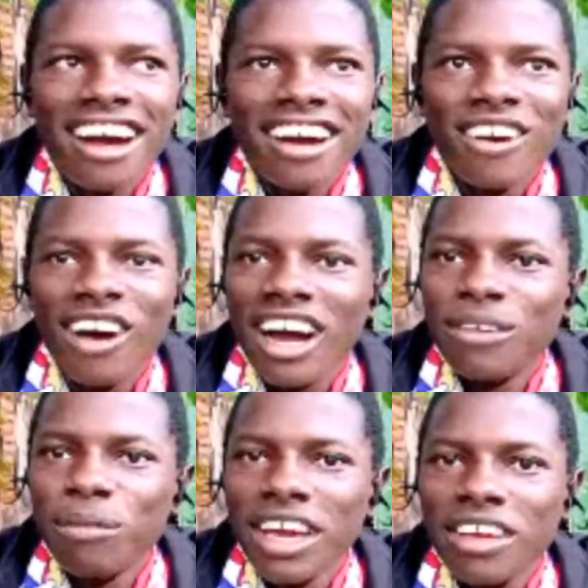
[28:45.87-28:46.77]
go
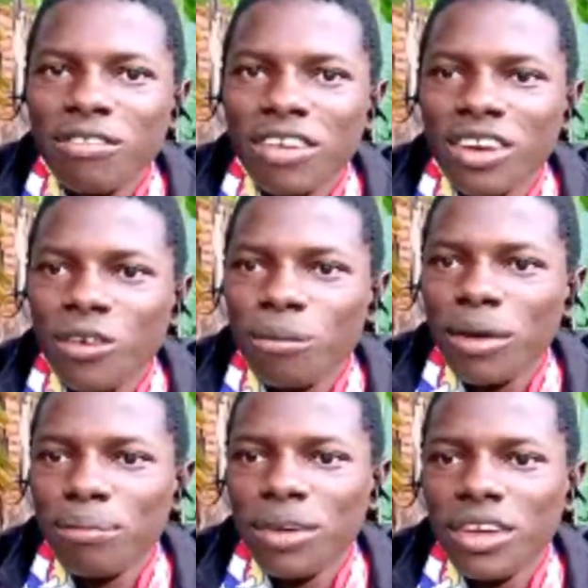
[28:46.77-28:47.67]
and make a video,
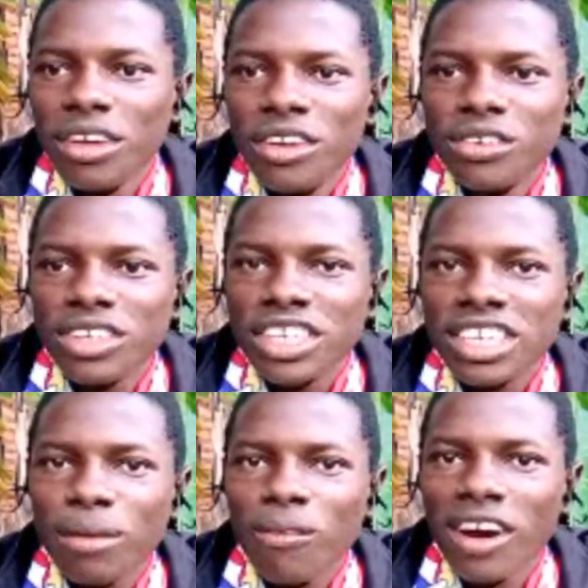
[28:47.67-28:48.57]
maybe you see
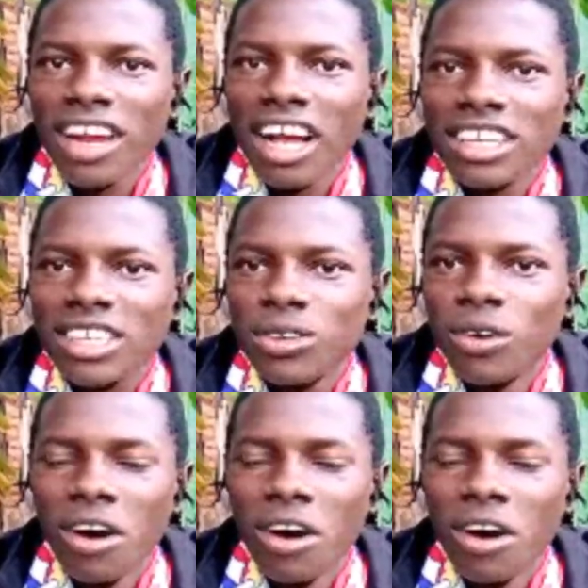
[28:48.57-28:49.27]
someone ask you,